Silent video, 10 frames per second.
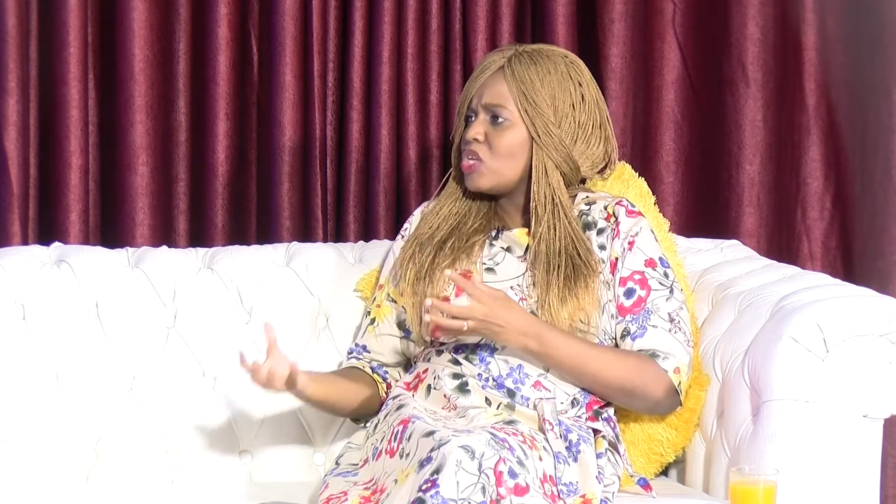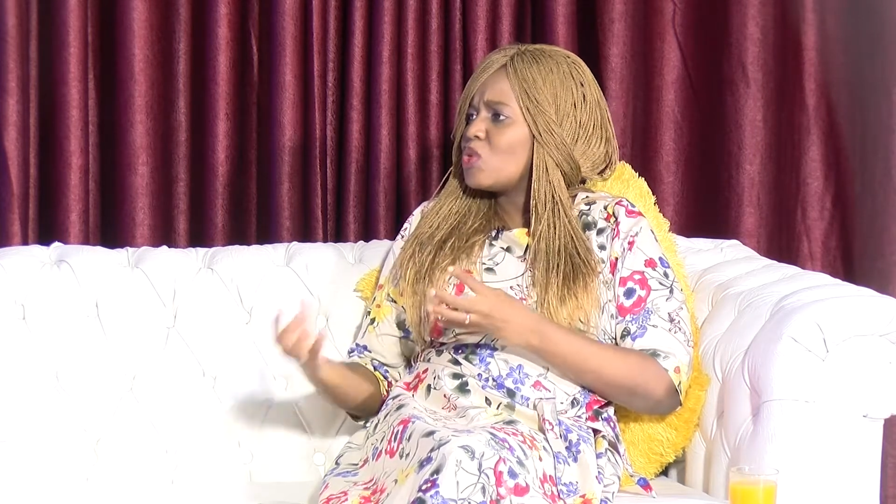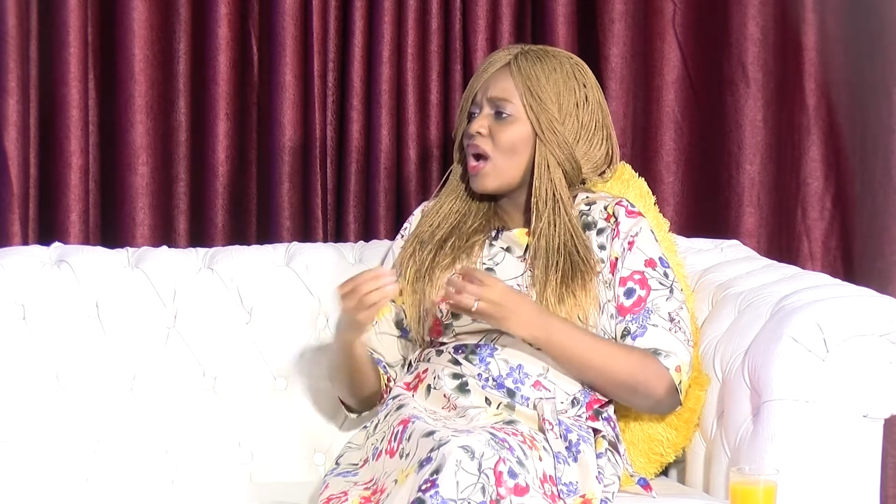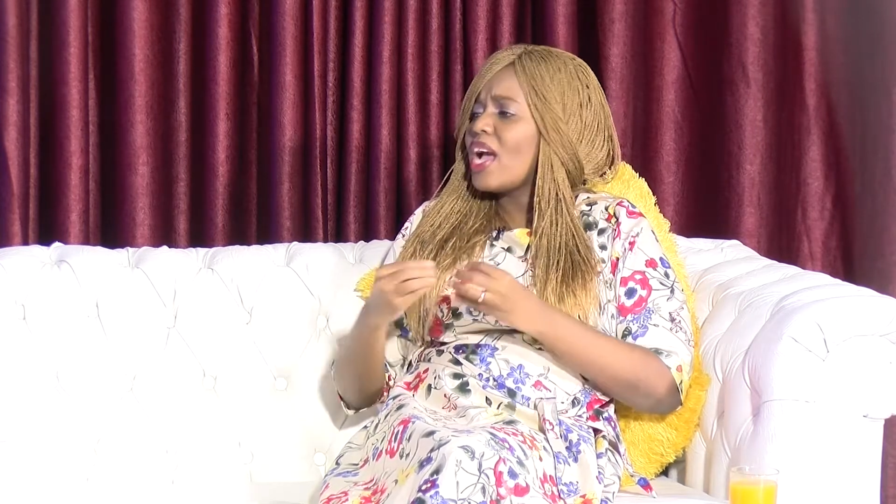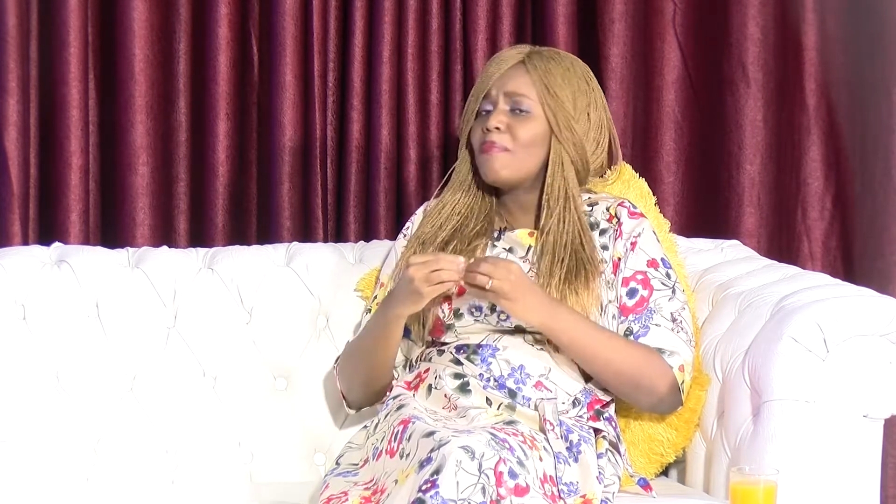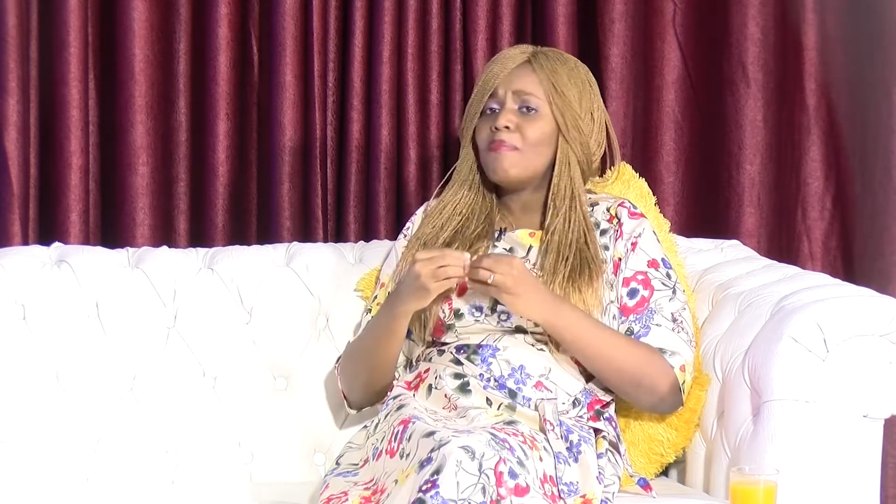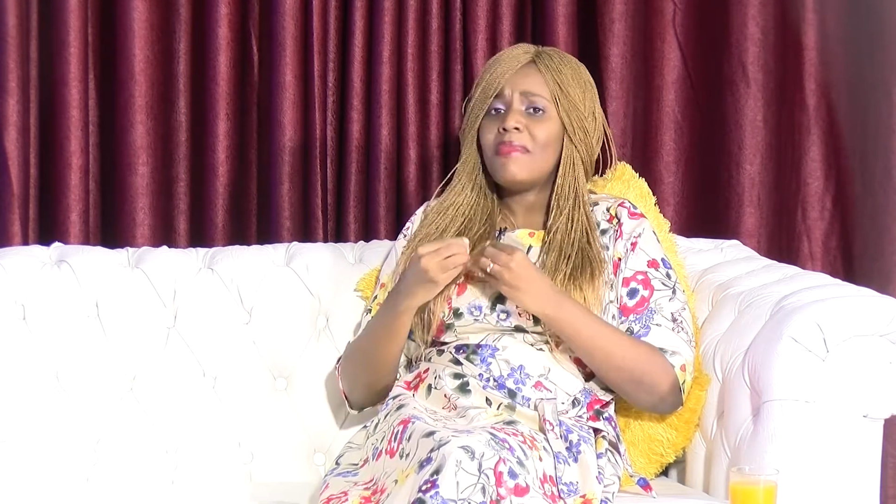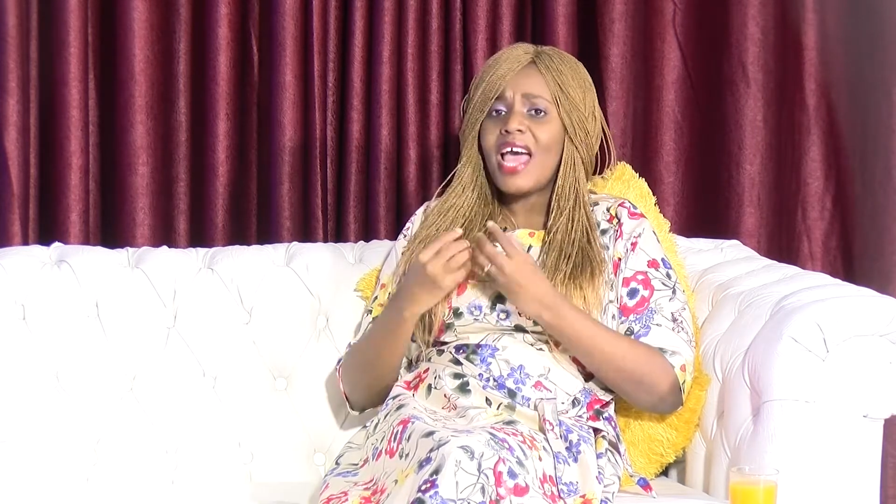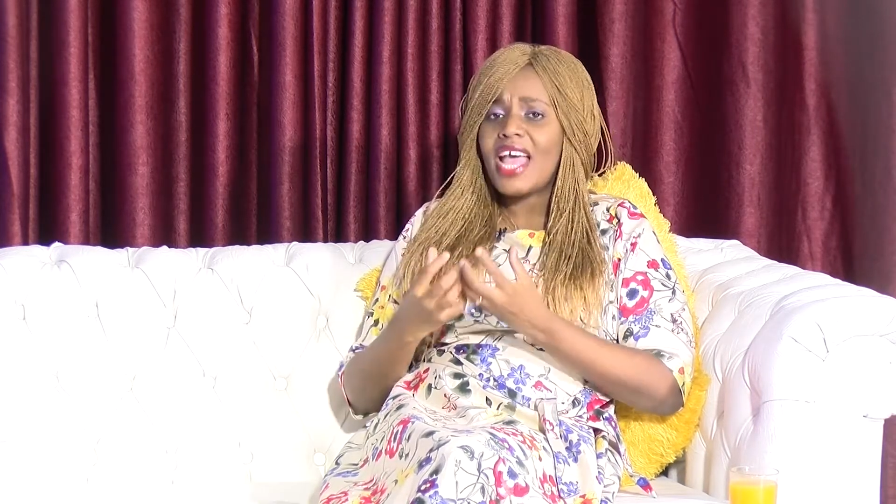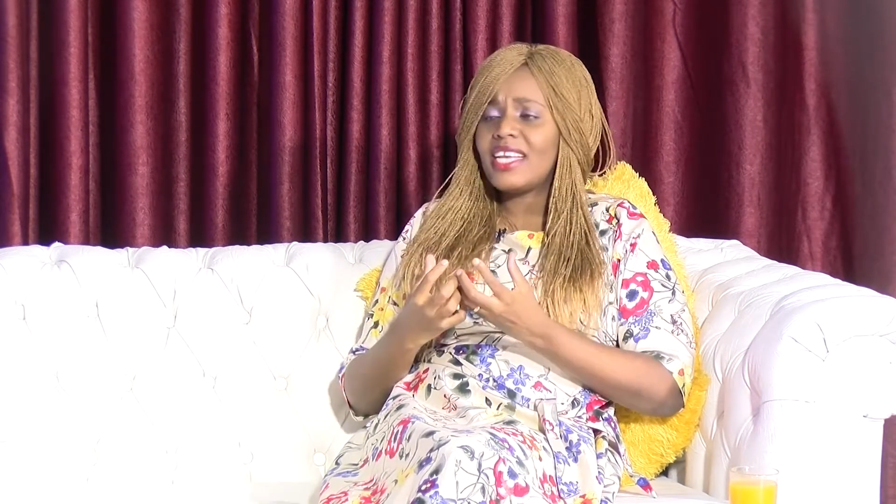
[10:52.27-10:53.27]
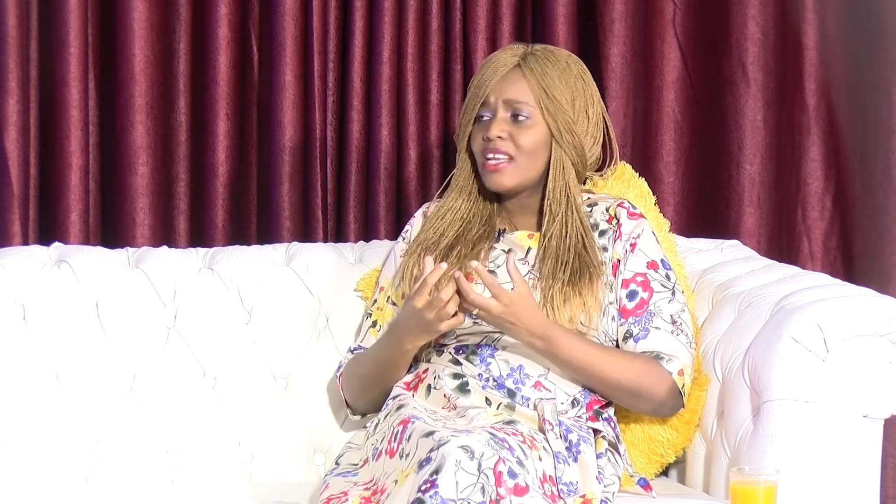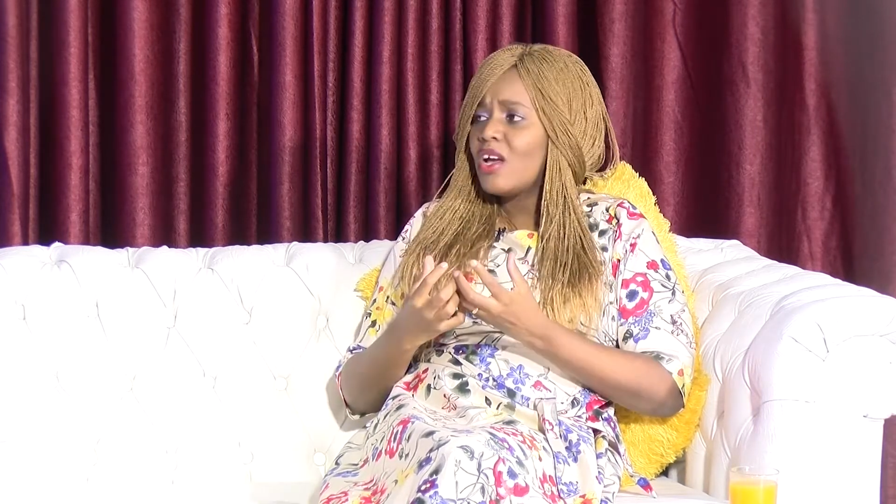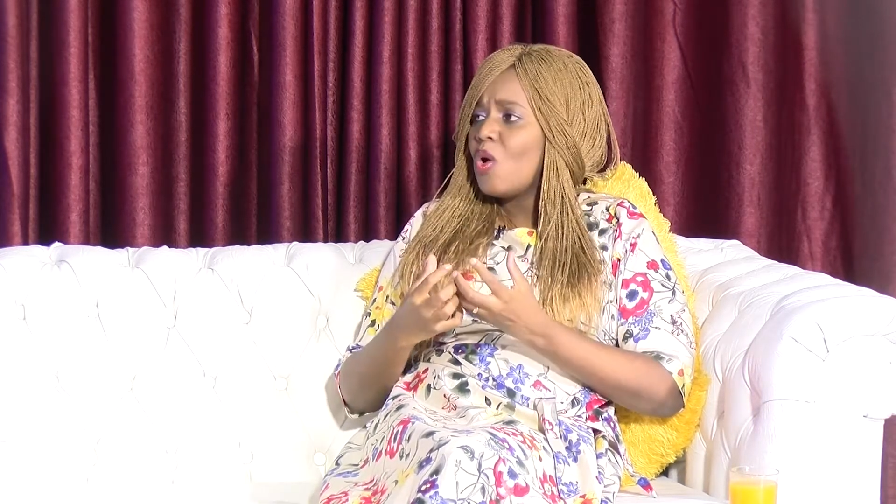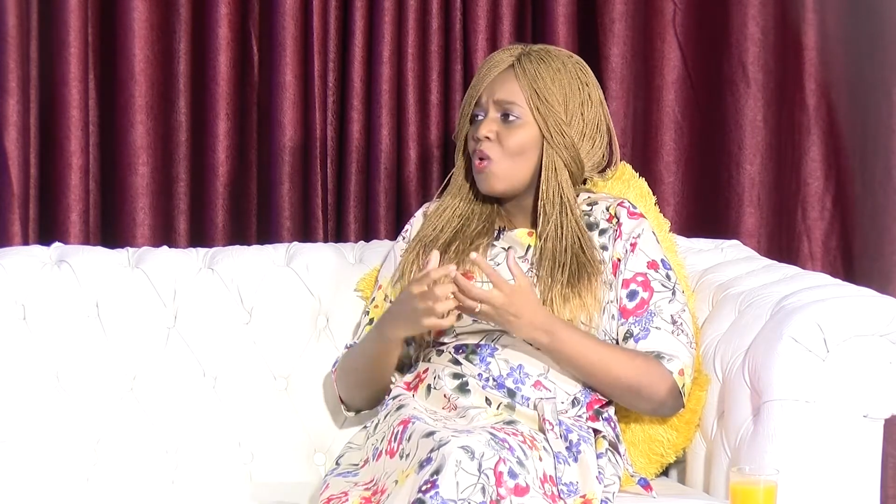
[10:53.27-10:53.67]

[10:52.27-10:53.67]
to a man